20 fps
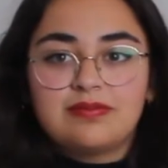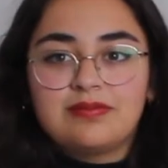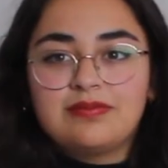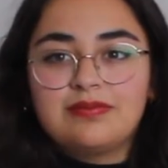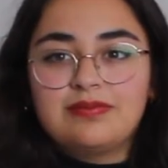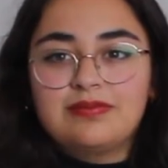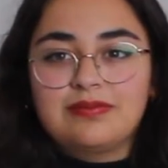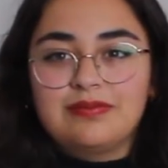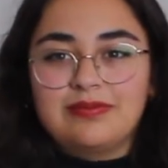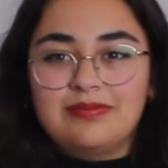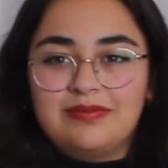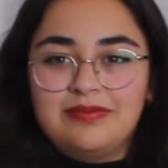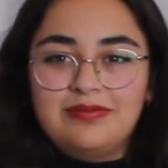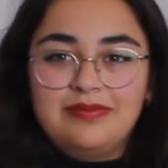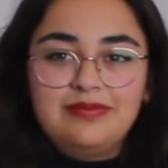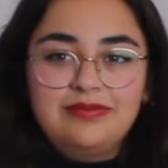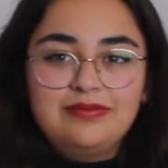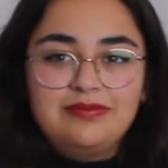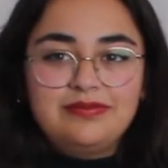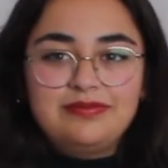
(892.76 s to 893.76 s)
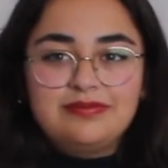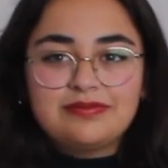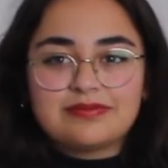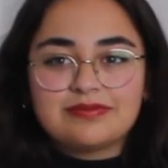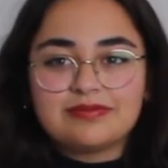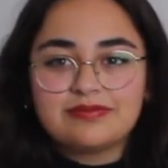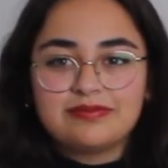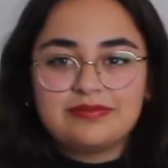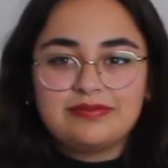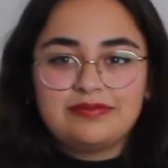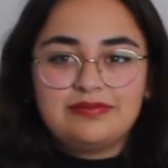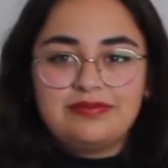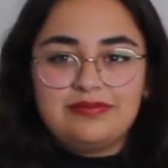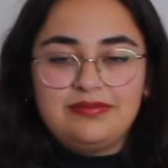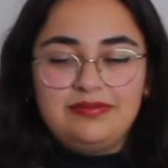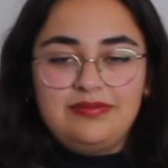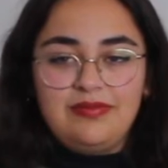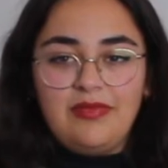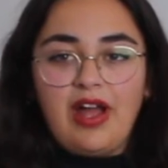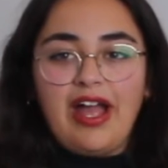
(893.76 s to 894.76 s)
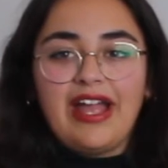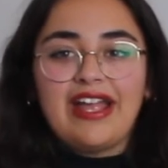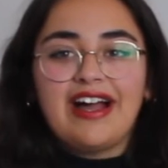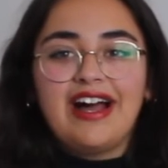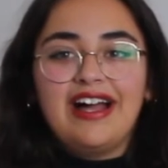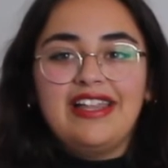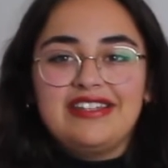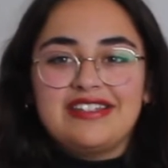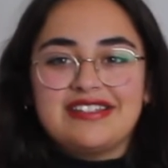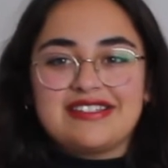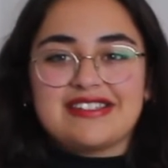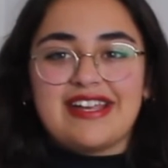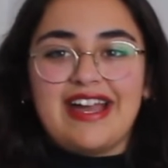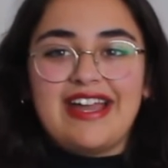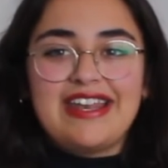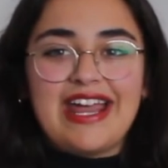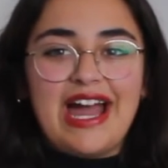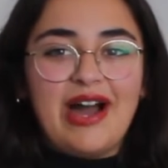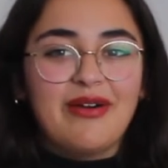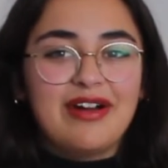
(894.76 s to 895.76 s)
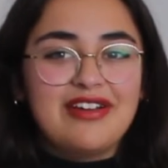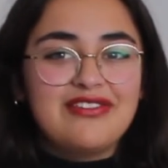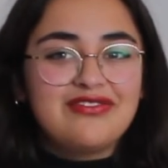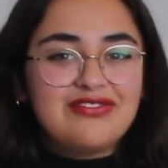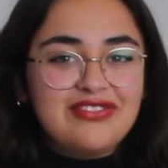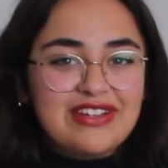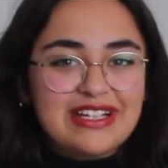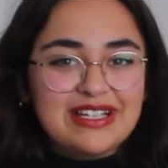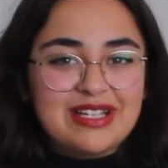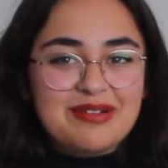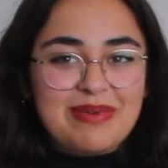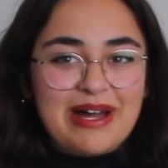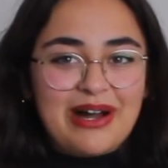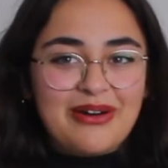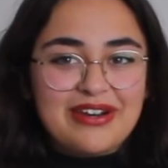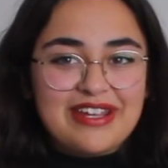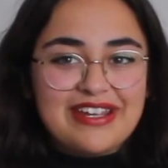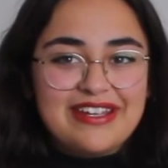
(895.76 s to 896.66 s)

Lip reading: I can't decide how I feel about